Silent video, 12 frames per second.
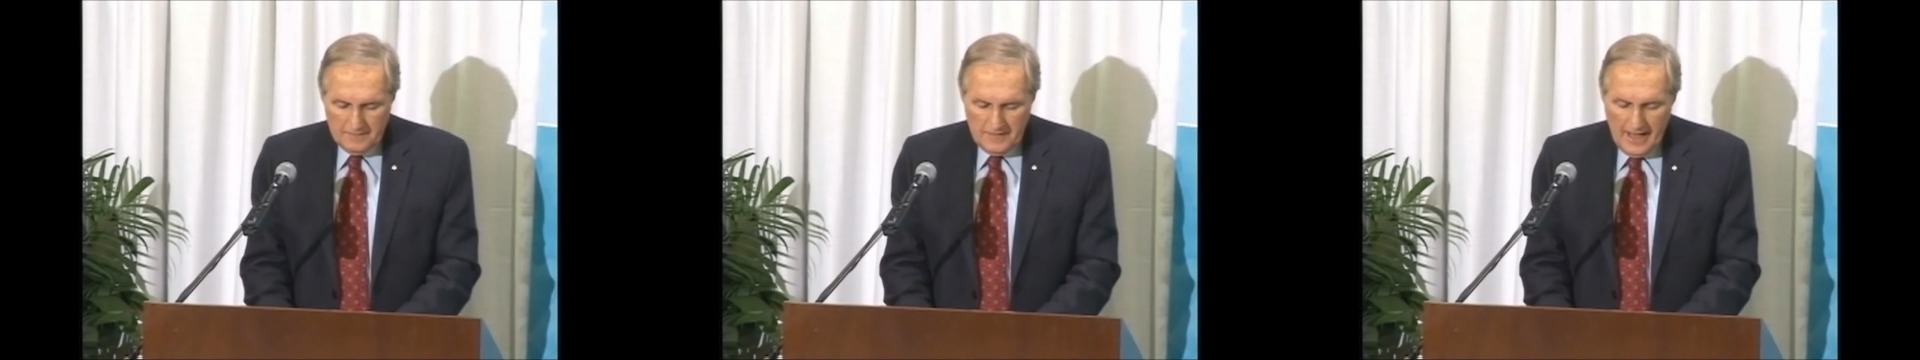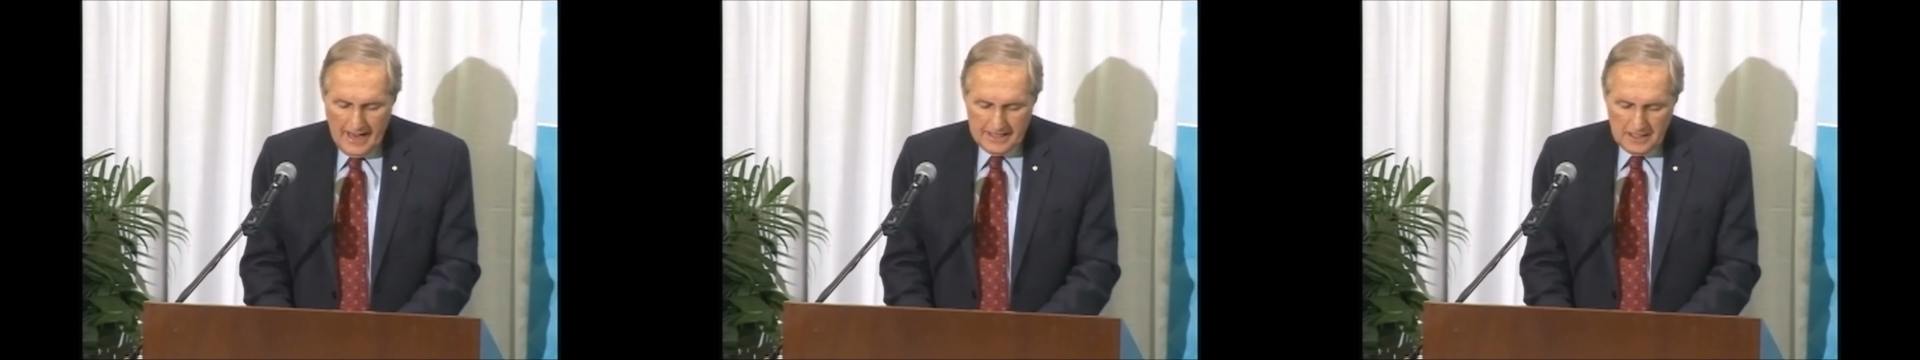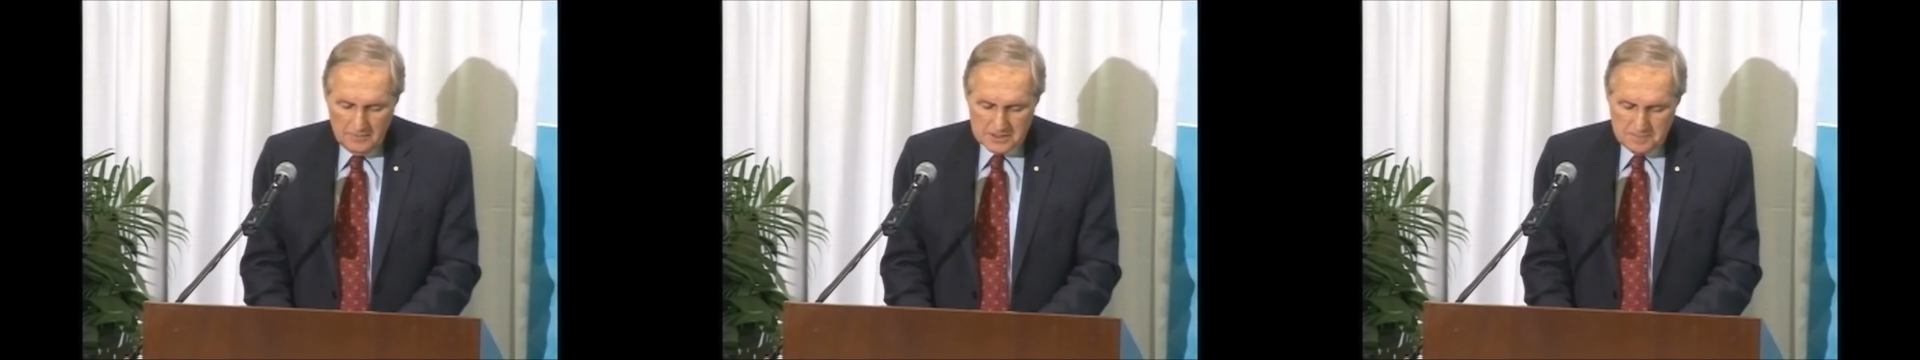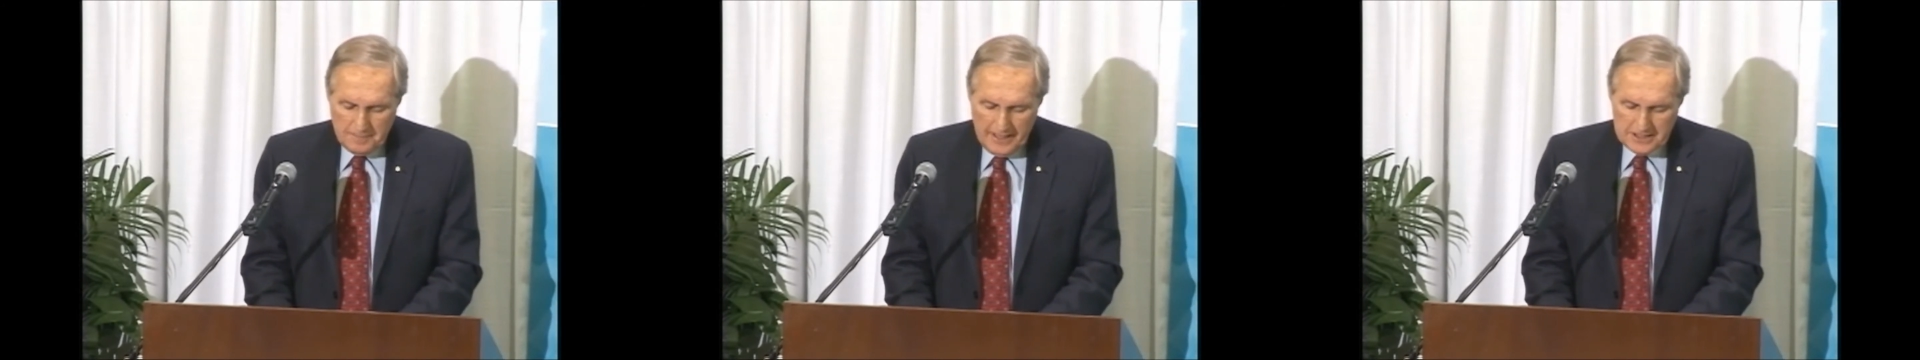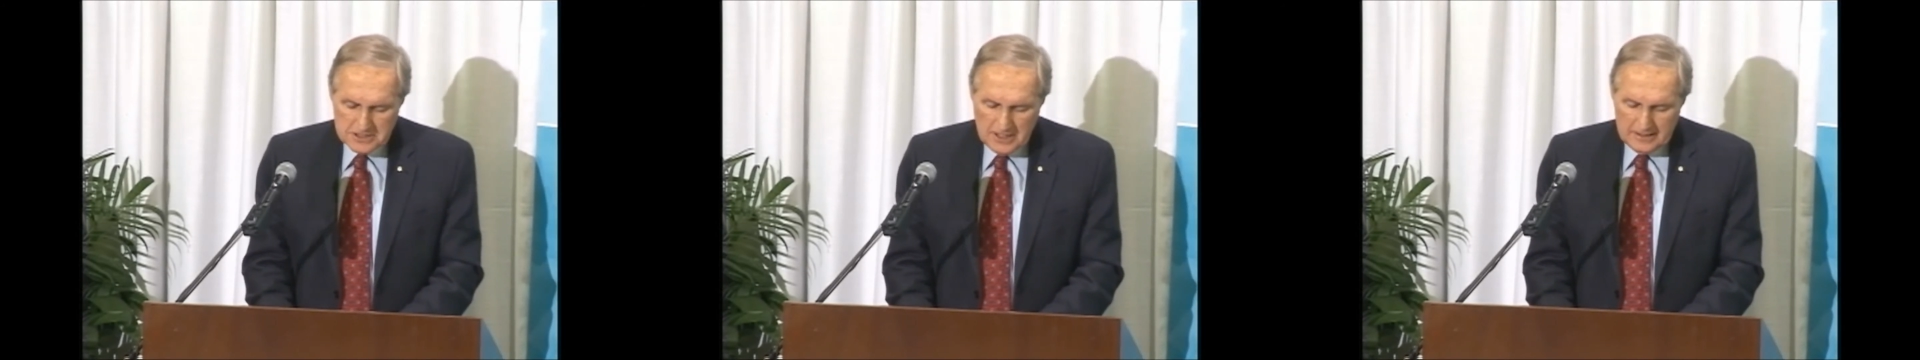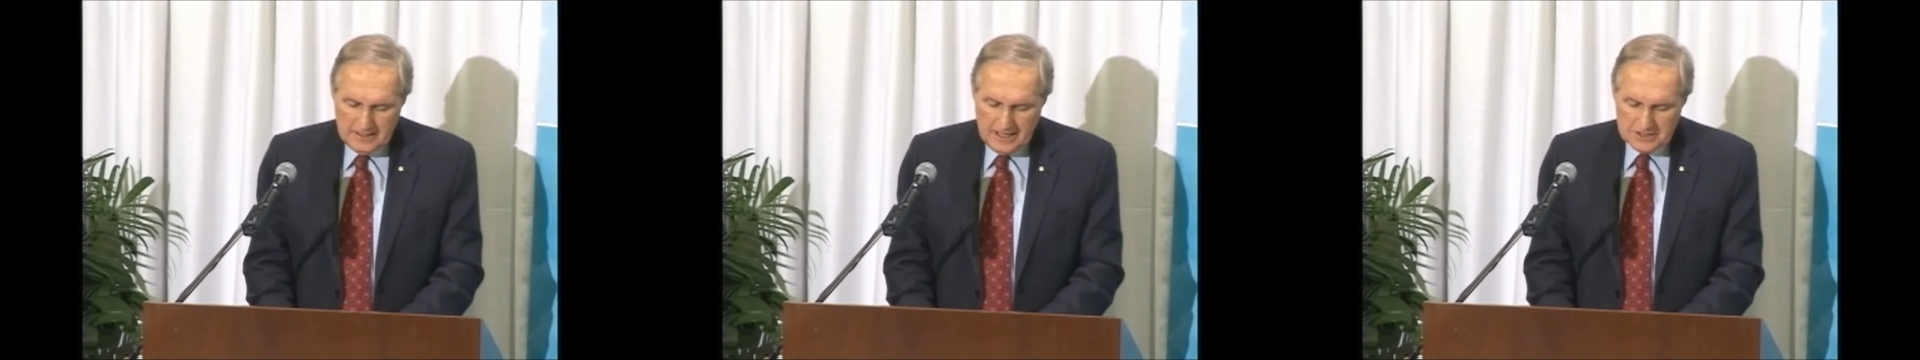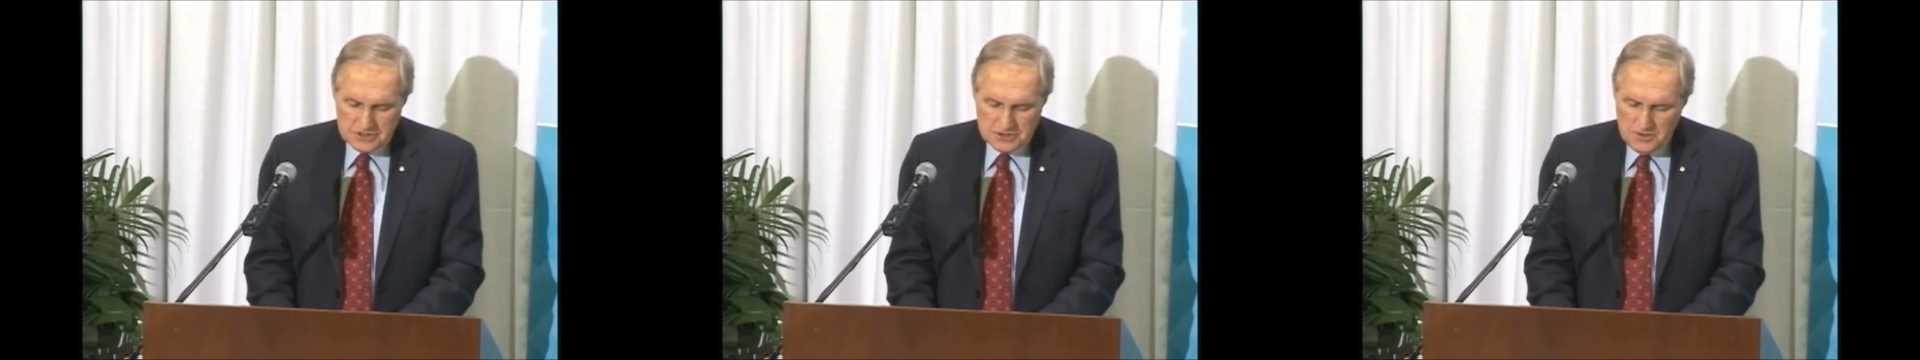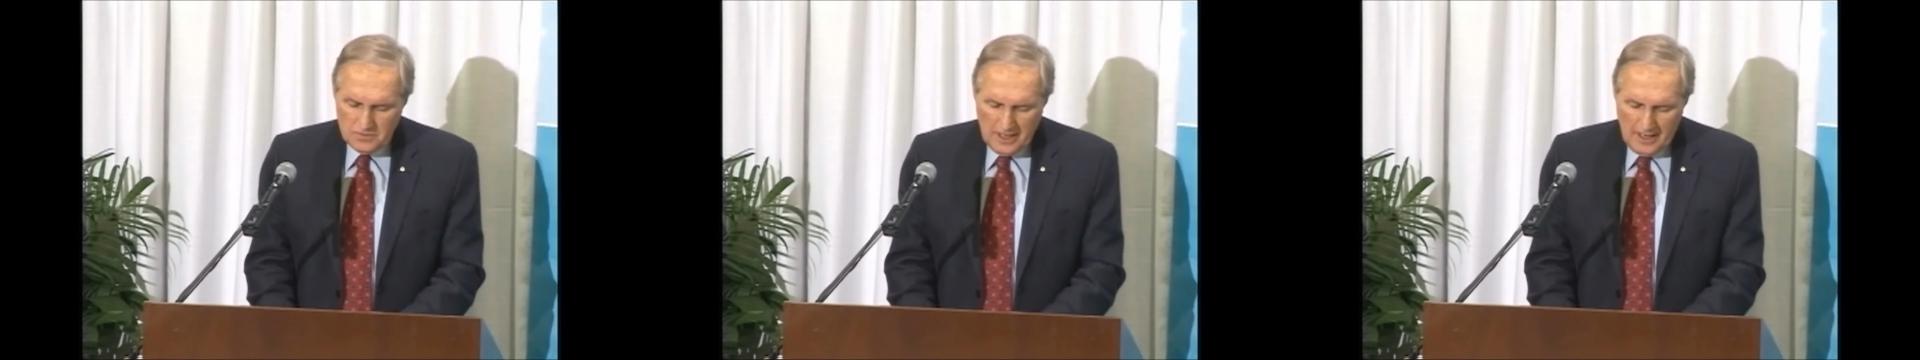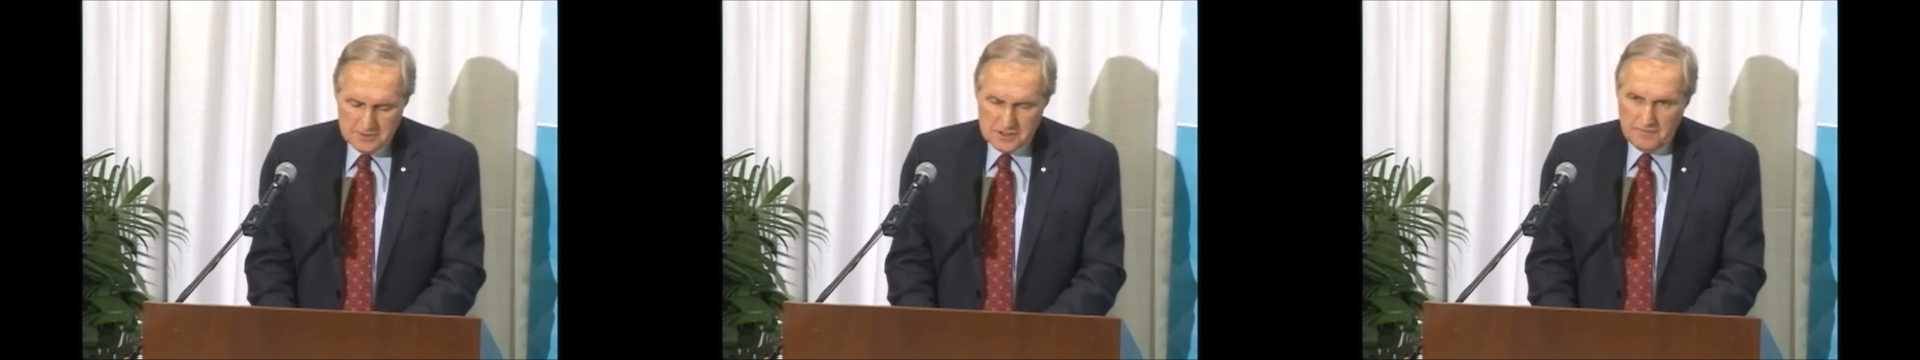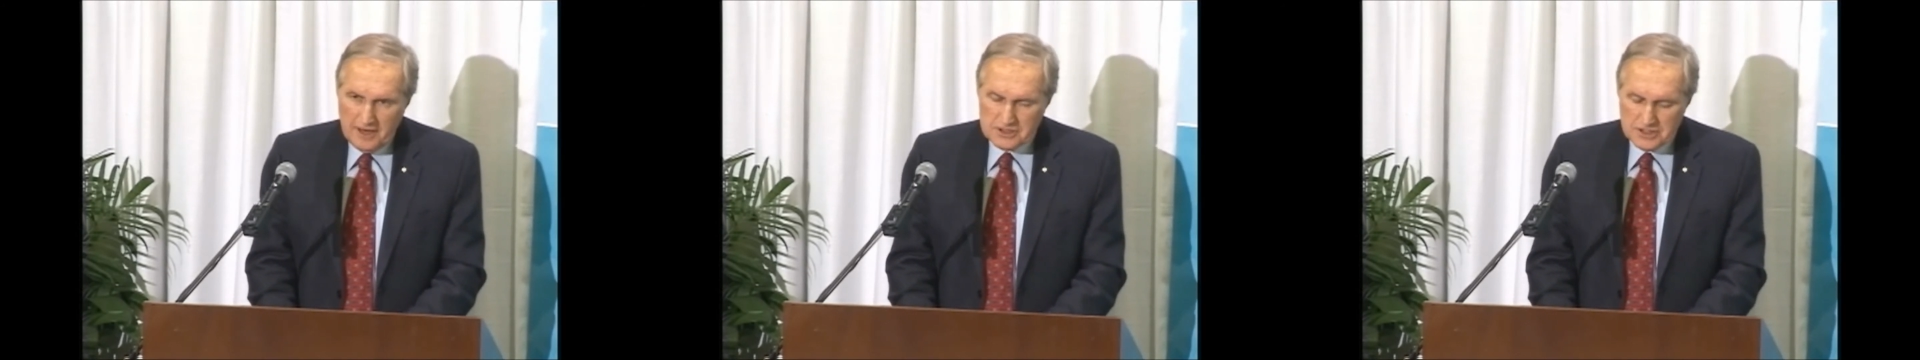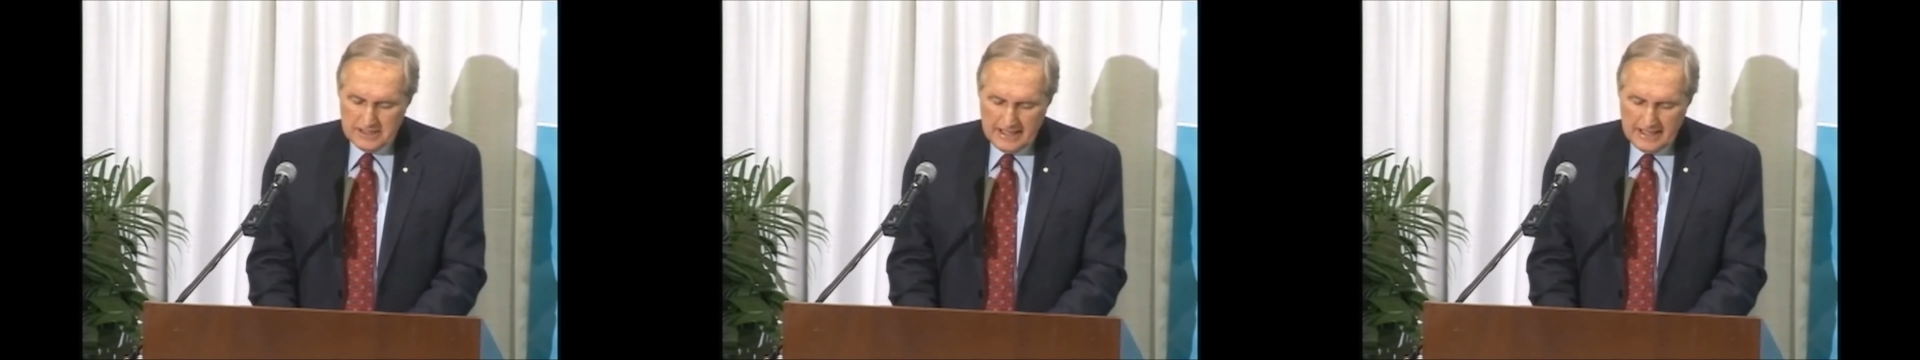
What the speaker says: The idea was based on the astute observation